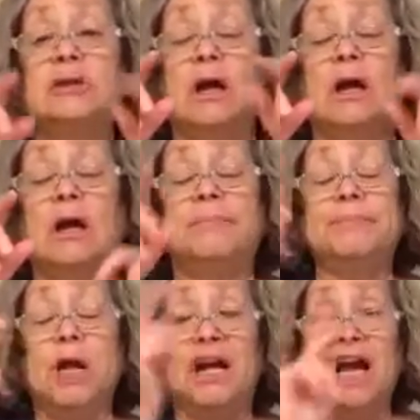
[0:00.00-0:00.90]

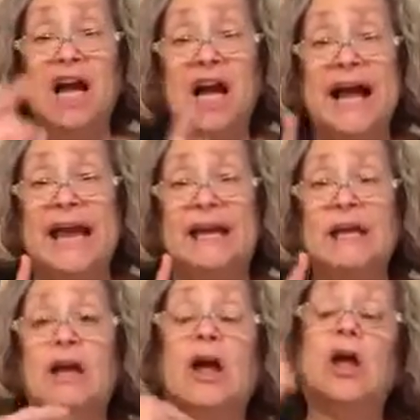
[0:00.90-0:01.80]
A kite
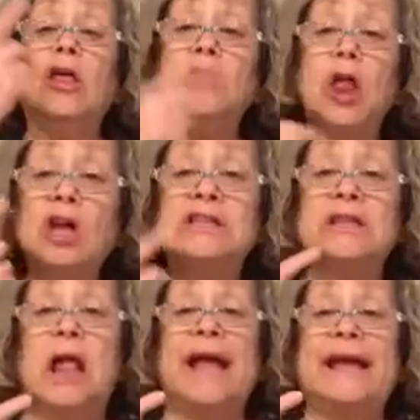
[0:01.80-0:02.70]
looks
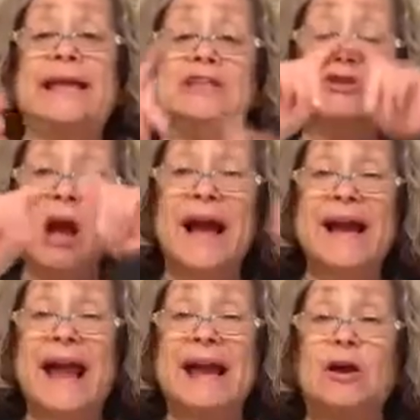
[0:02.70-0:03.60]
like a
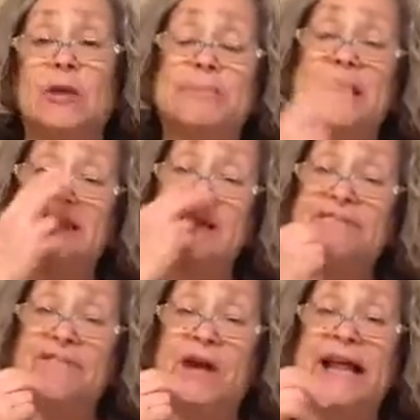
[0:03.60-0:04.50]
triangle, but it's a
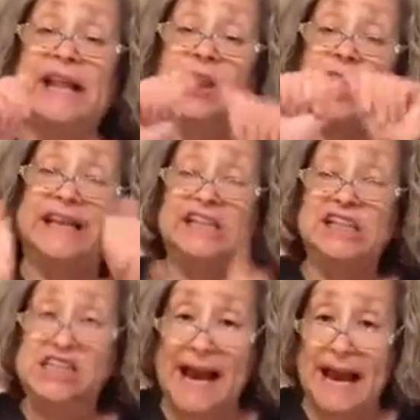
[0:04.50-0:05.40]
funny looking
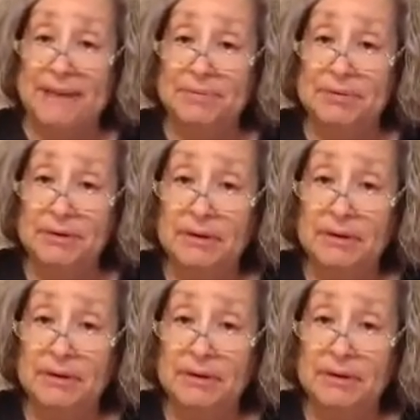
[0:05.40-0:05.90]
shape.